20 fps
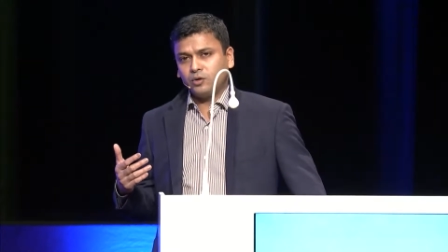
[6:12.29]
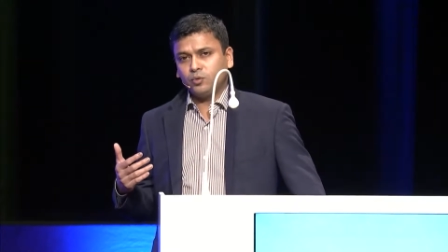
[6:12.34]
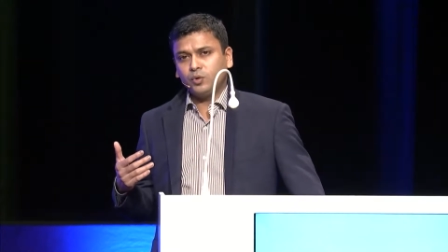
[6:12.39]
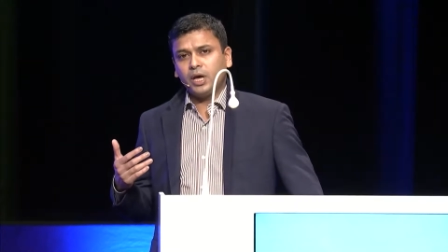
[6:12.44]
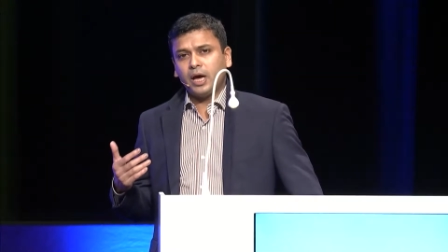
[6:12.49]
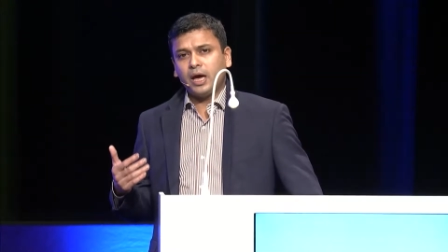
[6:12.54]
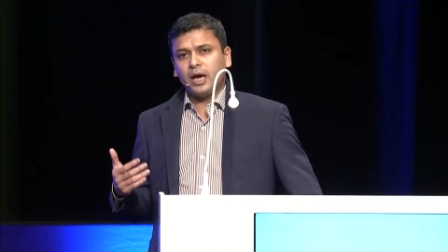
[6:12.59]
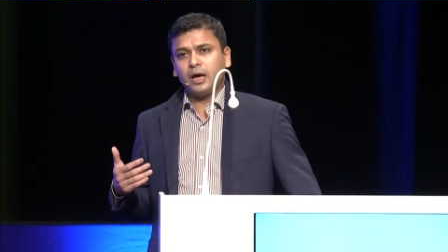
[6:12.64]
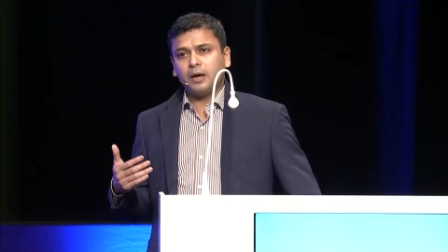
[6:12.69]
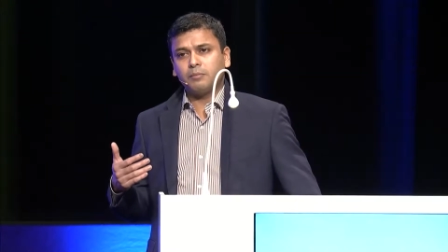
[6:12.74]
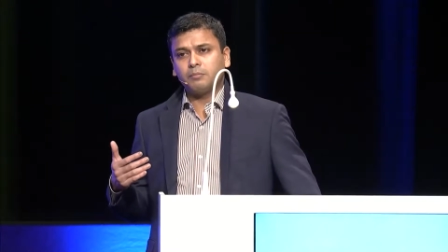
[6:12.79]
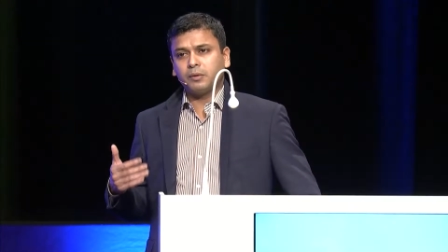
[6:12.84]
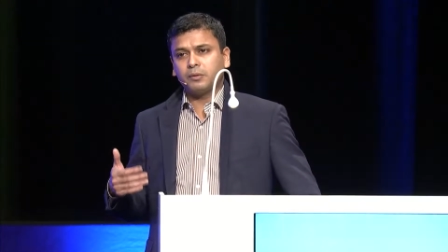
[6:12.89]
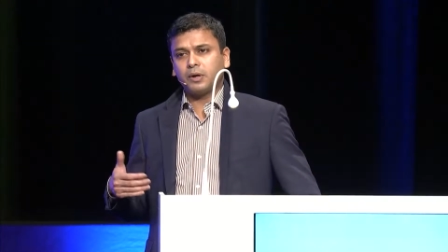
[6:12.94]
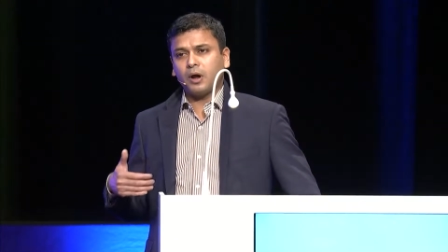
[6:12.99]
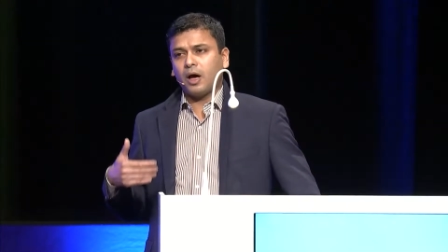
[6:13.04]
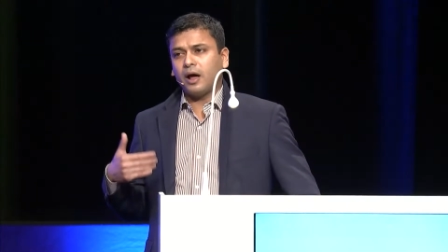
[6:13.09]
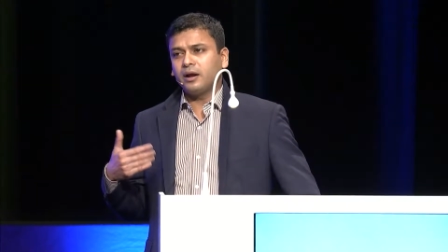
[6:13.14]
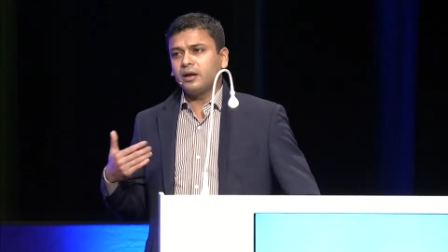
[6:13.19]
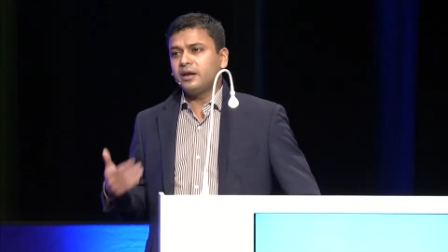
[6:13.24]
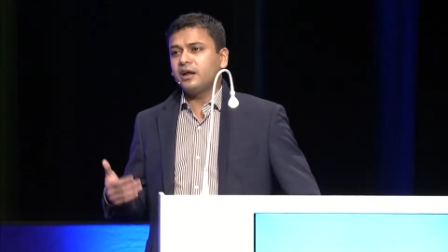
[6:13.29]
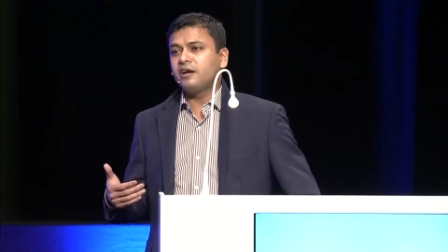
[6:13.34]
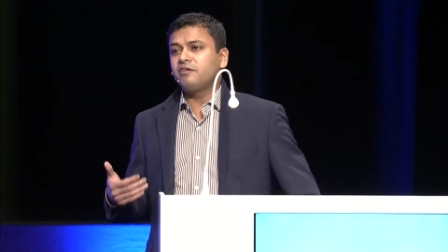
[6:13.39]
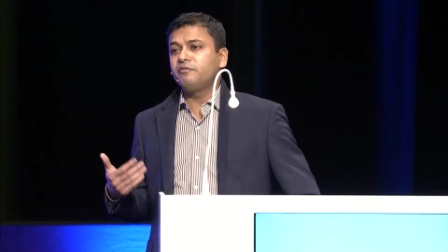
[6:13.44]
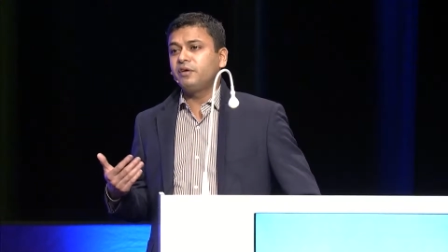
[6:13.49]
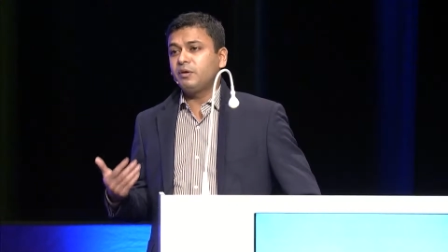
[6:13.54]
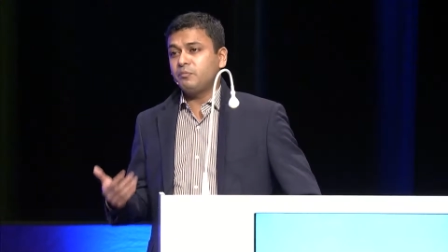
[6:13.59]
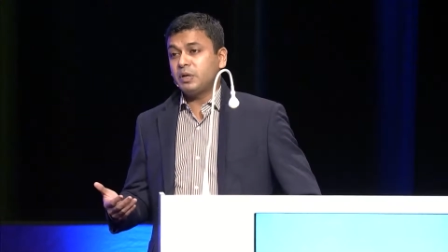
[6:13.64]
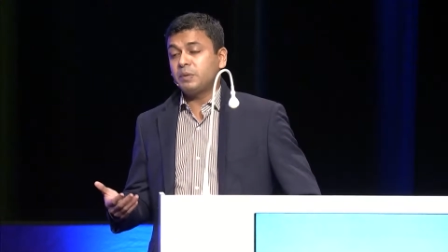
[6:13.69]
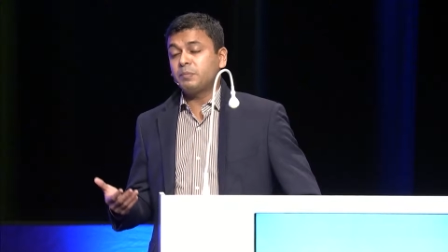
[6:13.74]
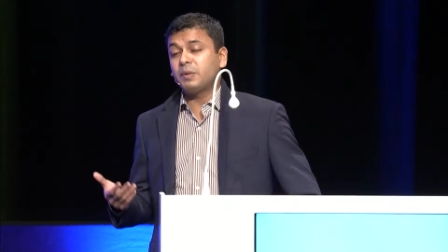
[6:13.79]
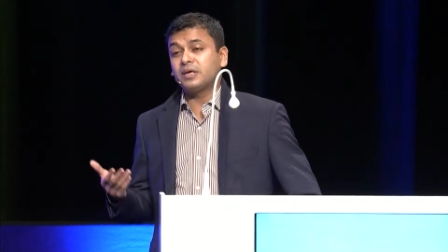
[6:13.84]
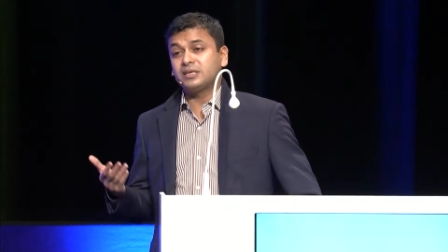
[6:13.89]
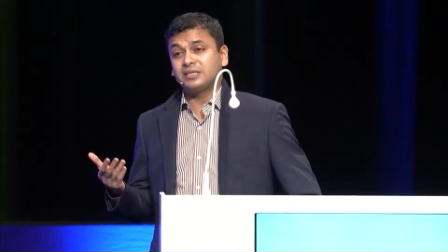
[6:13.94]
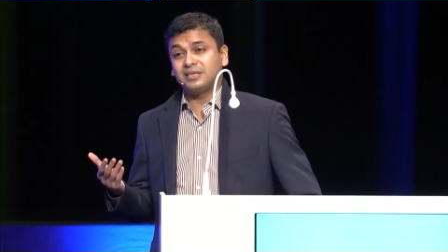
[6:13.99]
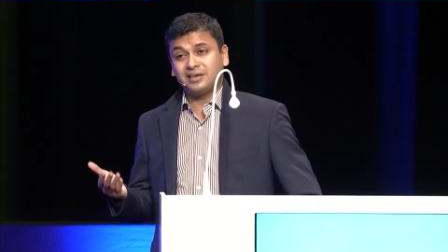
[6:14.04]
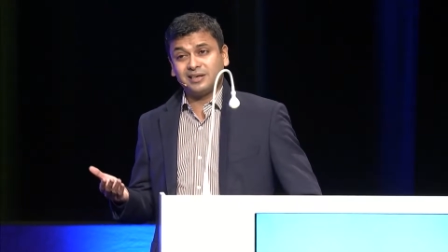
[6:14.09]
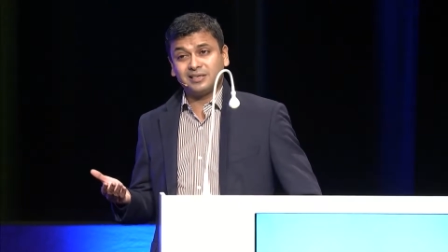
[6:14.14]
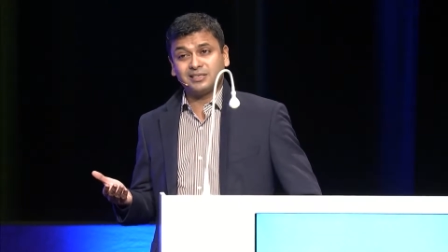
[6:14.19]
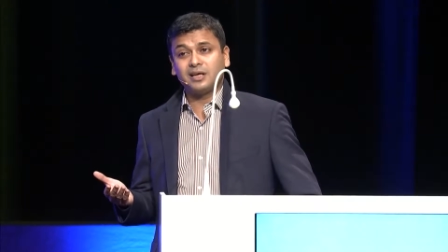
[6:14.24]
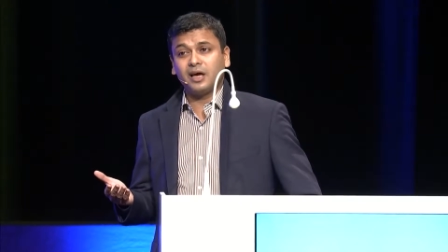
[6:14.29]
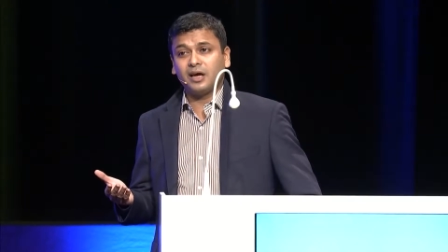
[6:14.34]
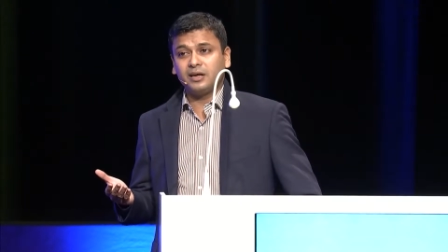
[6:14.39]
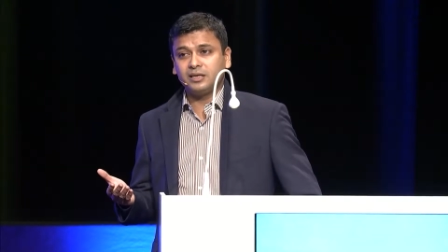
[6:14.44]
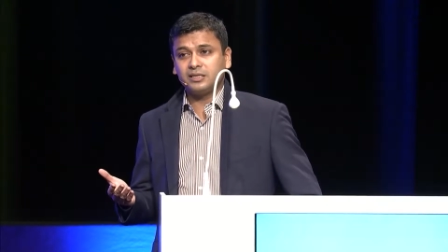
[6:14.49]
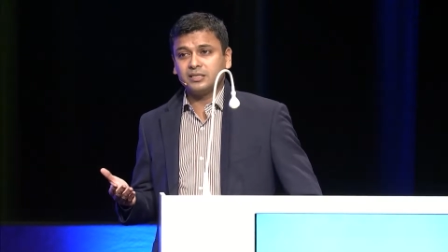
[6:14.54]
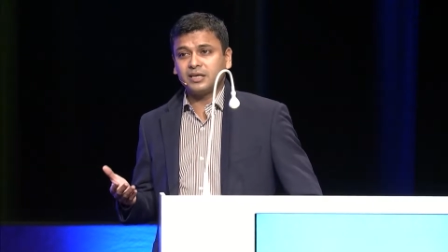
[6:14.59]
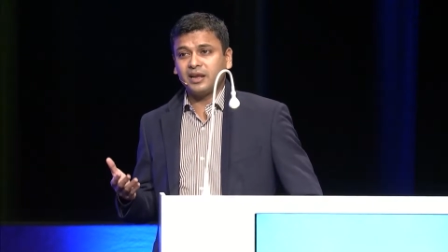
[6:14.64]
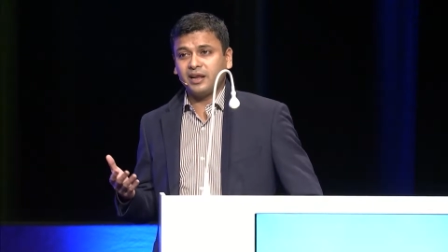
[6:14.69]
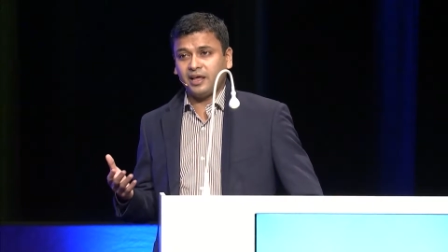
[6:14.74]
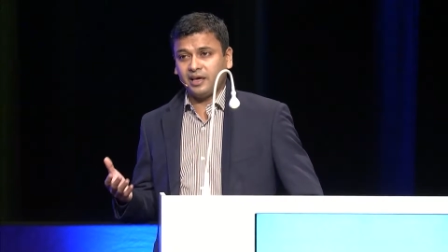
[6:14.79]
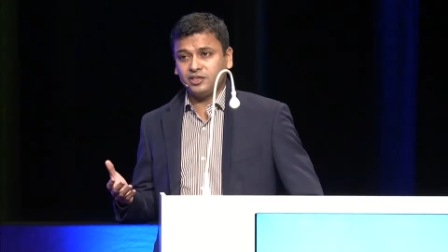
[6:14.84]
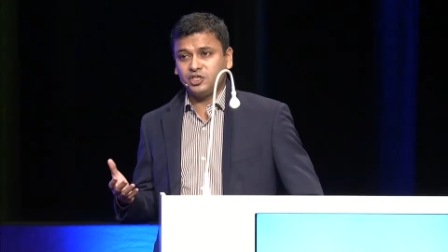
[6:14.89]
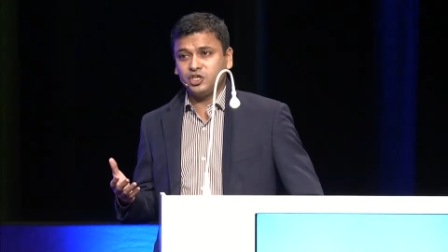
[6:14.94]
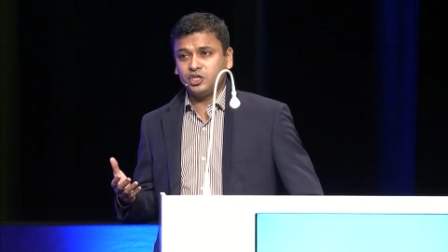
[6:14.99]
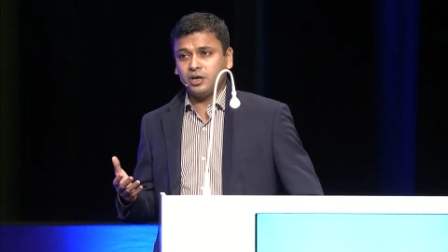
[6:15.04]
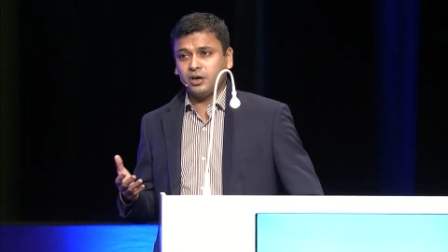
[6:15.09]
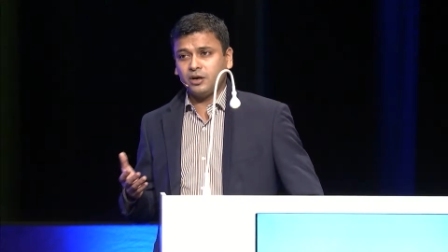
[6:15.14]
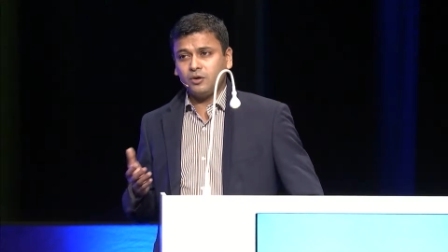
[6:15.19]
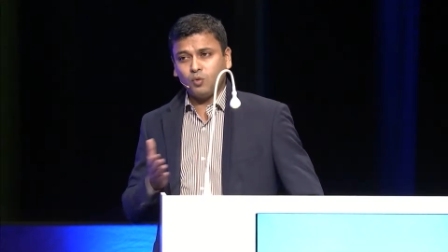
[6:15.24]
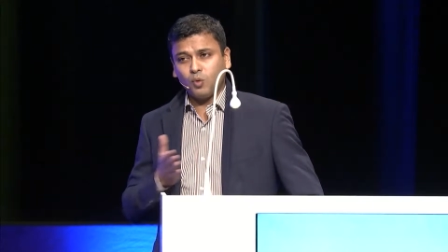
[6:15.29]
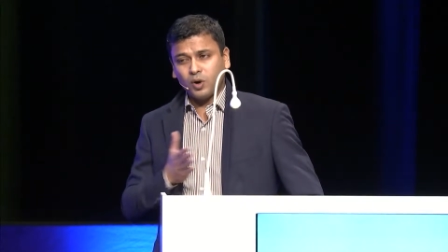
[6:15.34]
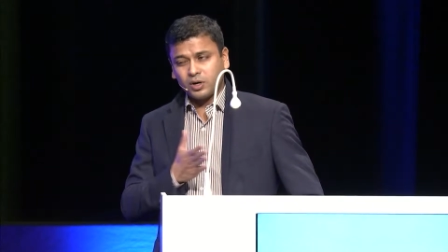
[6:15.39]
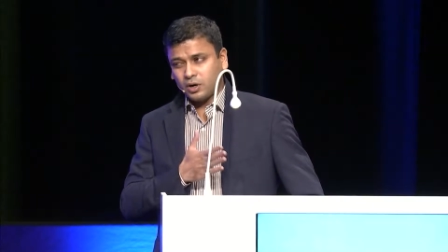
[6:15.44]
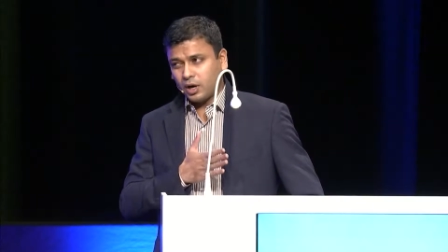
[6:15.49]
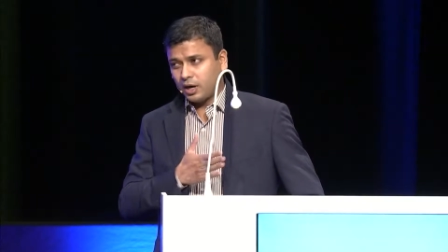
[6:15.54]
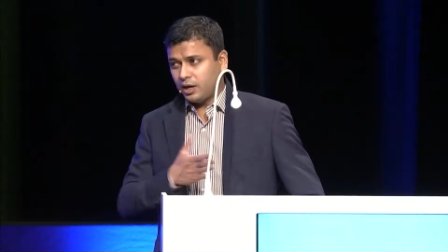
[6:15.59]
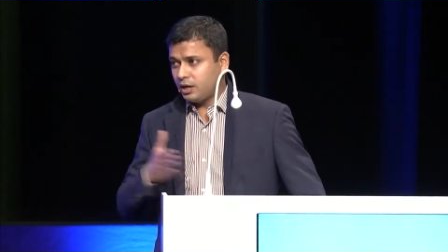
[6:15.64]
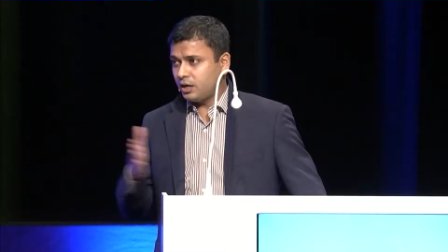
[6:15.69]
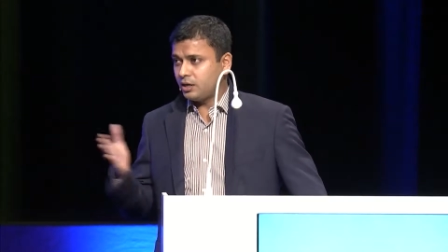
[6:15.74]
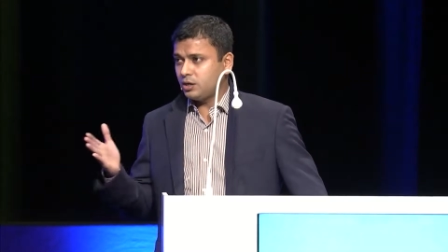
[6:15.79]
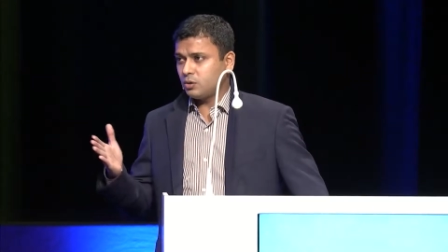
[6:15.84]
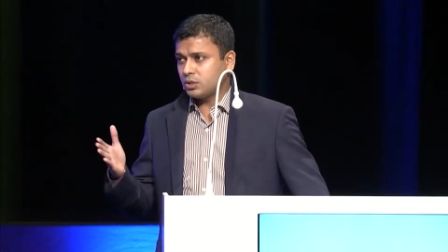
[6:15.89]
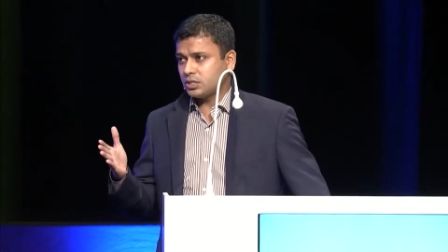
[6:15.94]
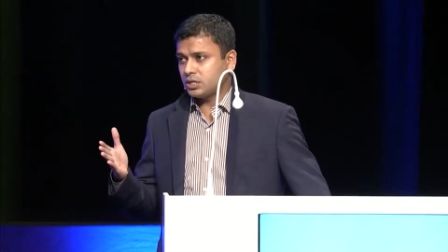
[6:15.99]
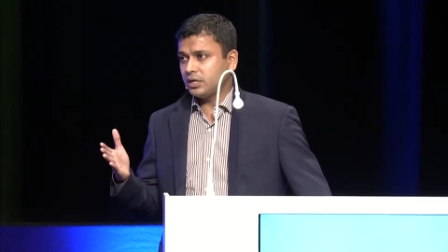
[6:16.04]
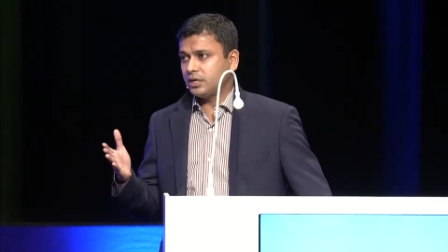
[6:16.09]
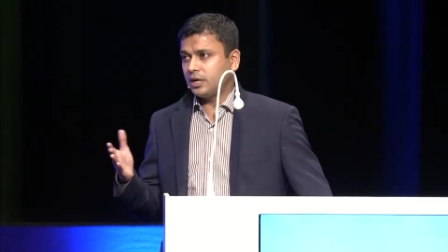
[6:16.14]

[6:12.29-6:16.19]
We have one hundred fifty plus data scientists and engineers who are continuously